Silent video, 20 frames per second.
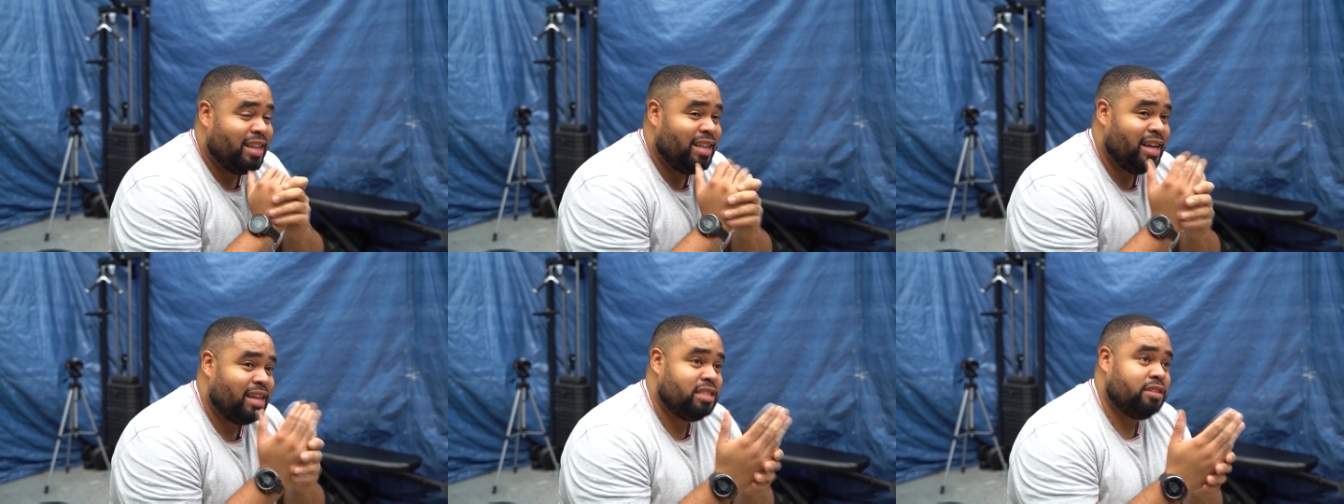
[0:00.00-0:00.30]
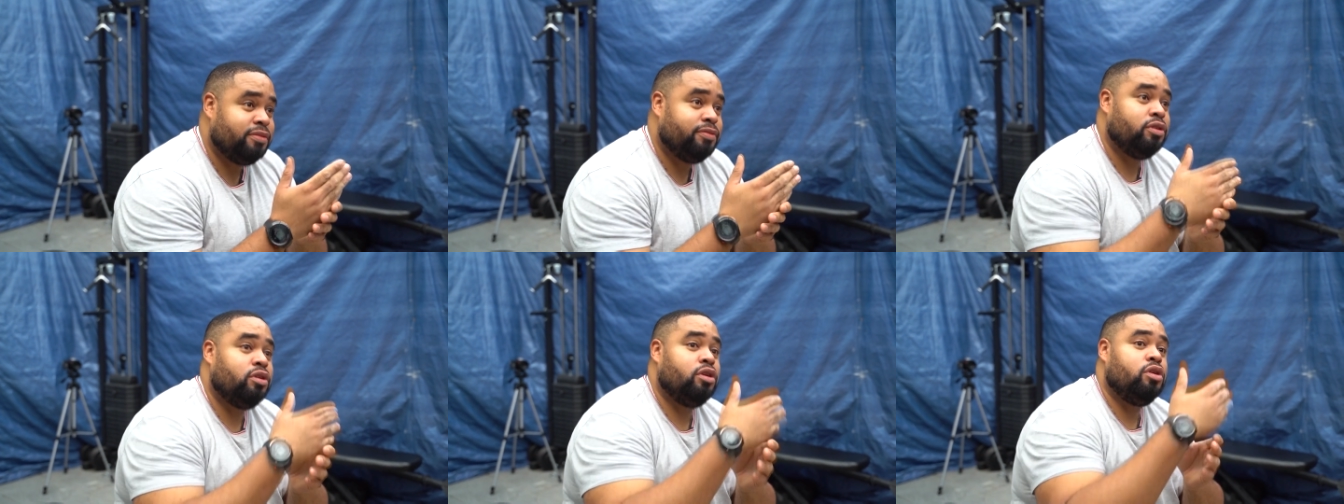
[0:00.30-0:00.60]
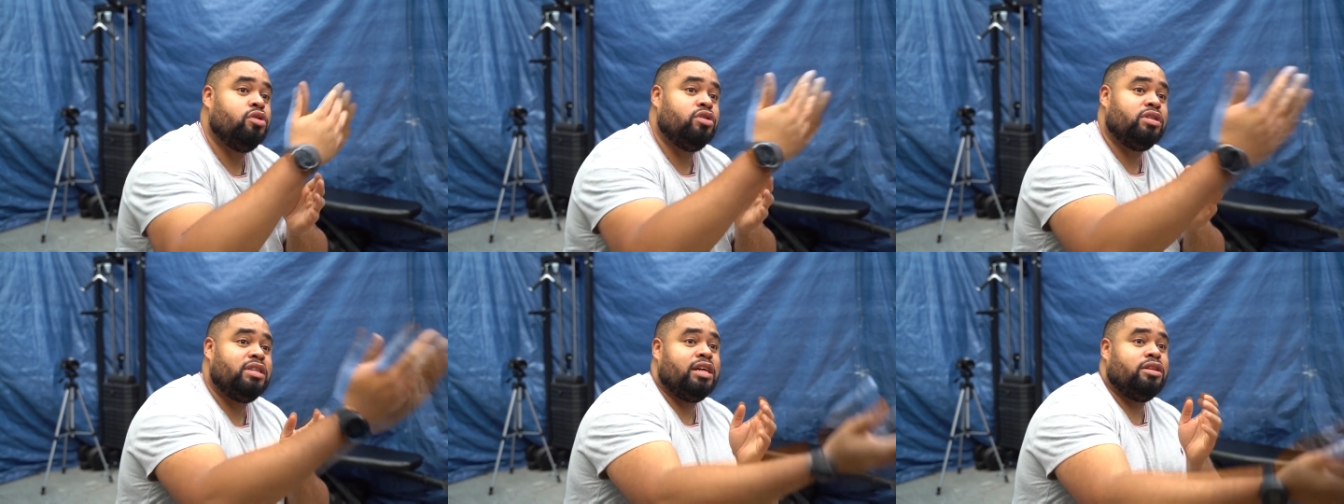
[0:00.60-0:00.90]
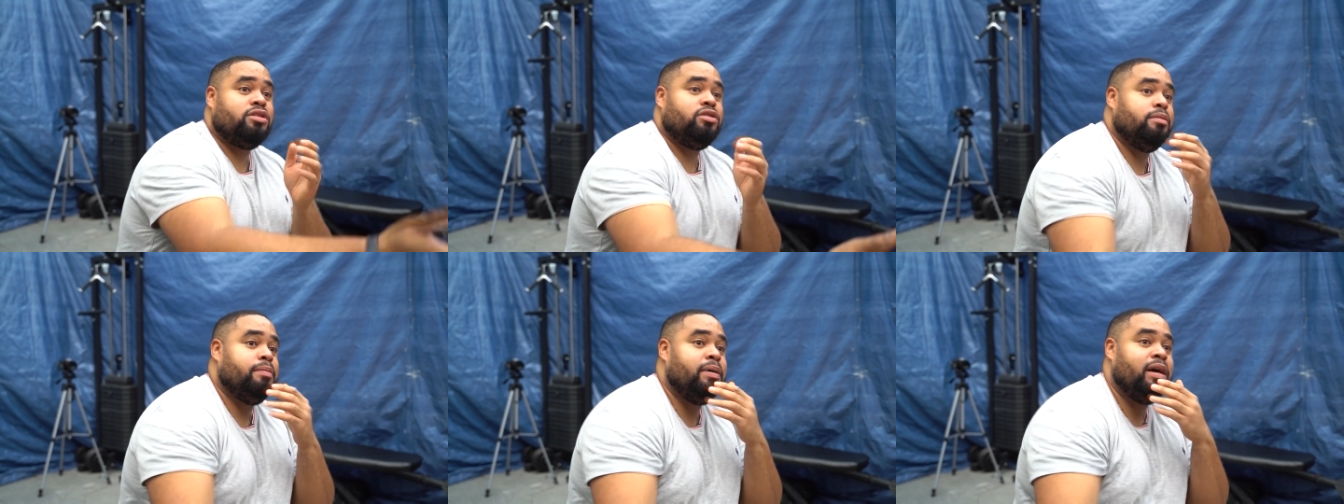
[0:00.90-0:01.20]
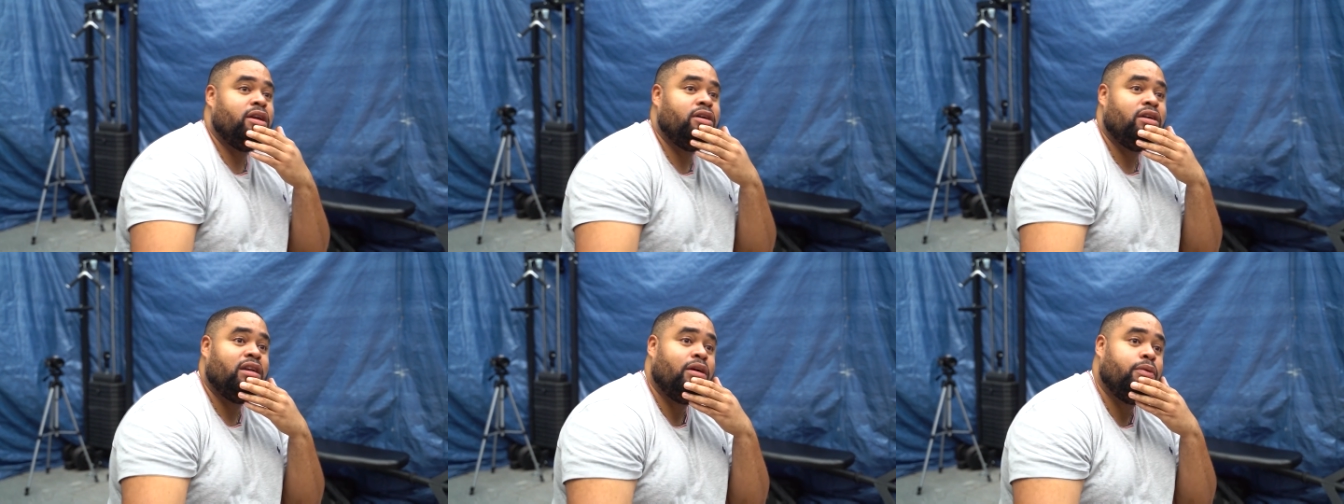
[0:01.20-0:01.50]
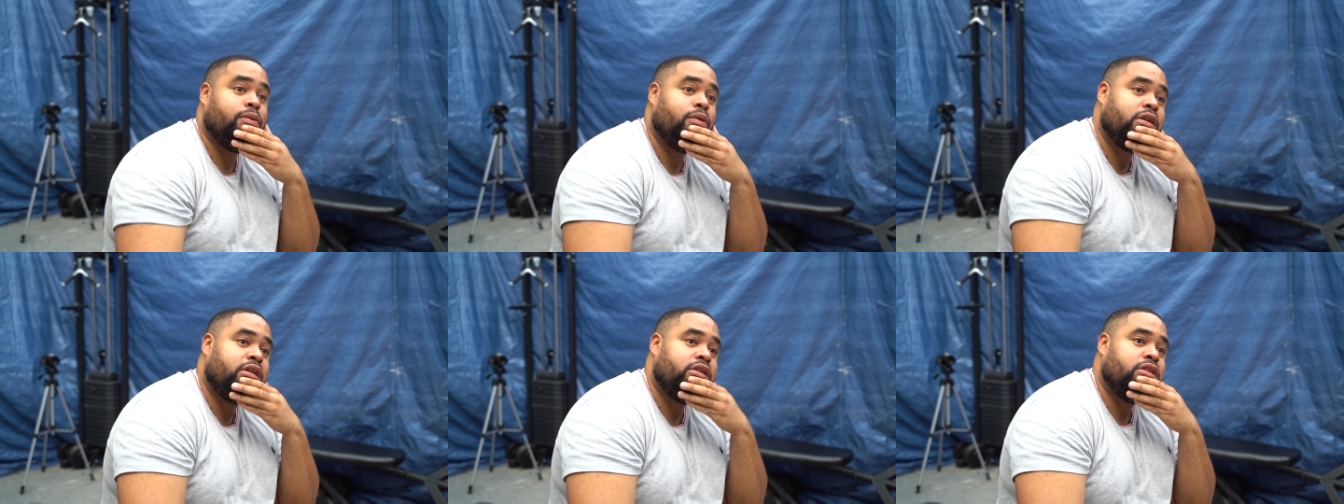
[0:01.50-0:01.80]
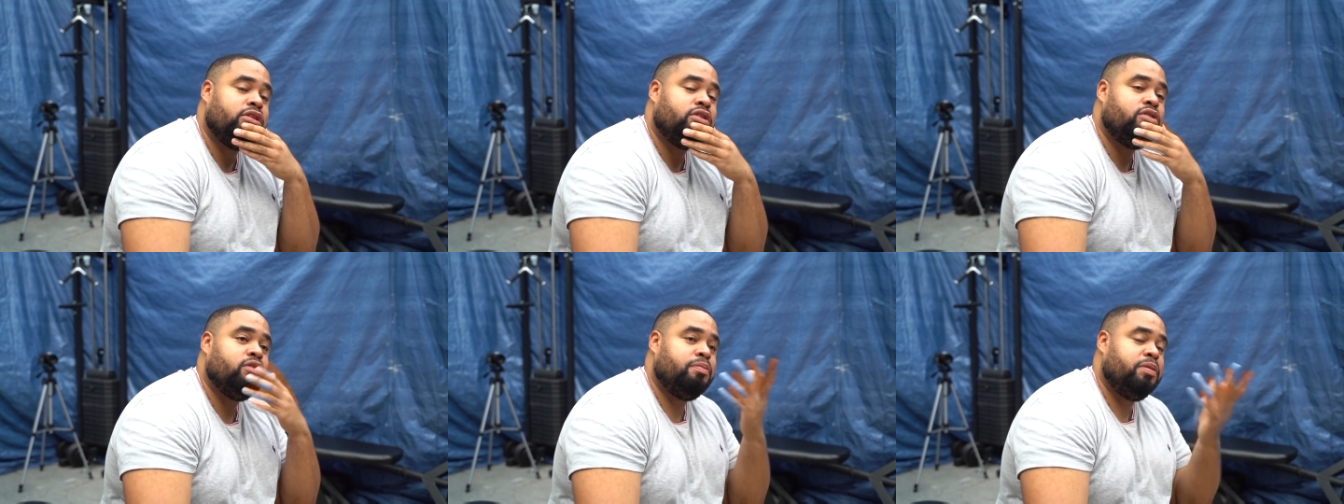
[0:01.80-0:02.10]
and that's even closer to Ibadan and
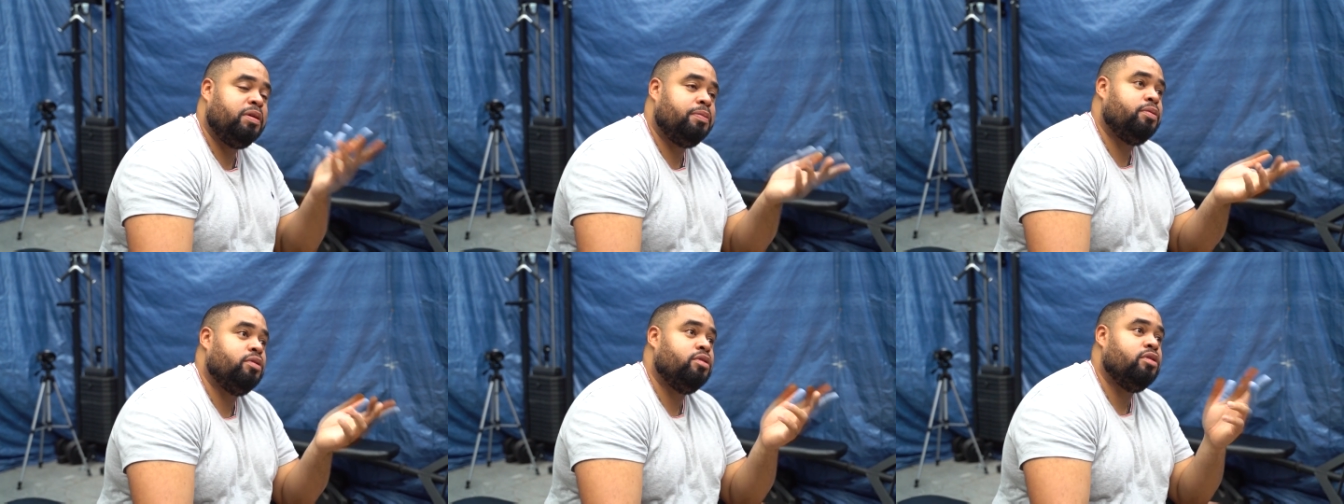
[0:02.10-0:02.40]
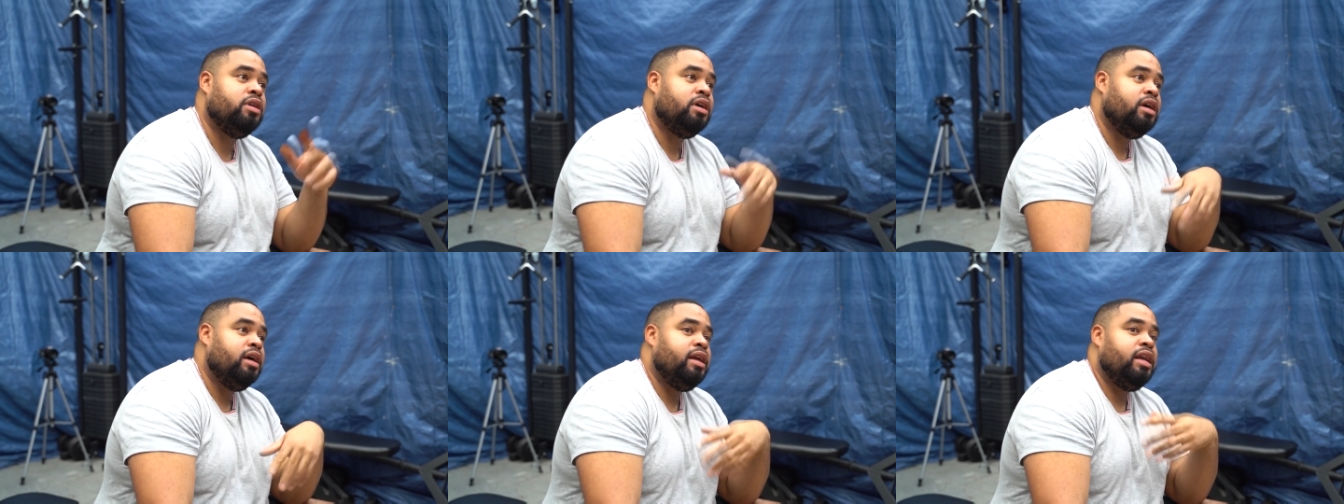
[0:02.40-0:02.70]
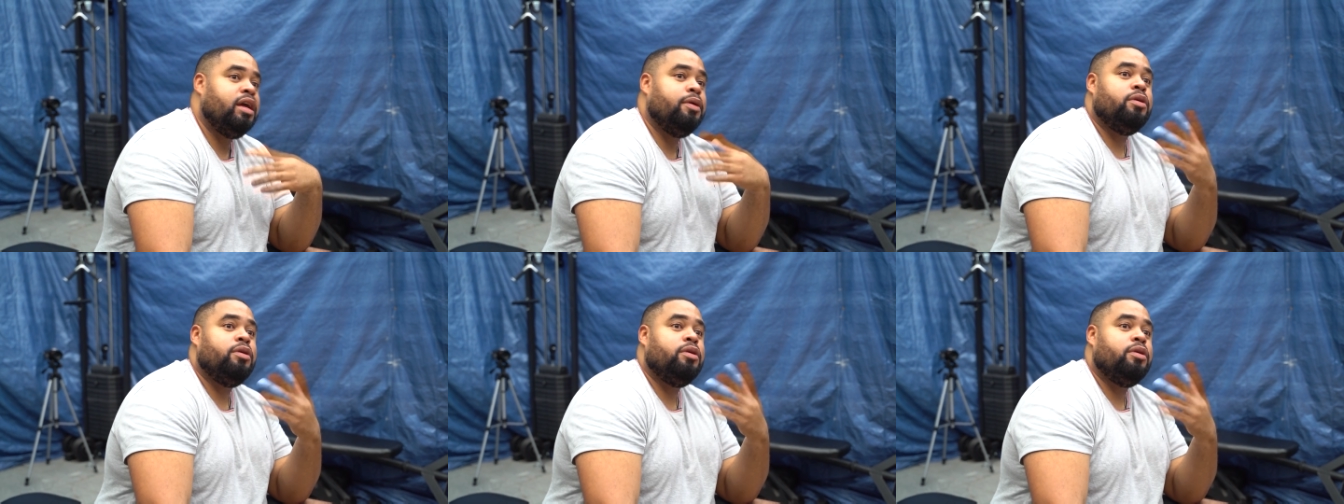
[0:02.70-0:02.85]
whatnot. So people yeah.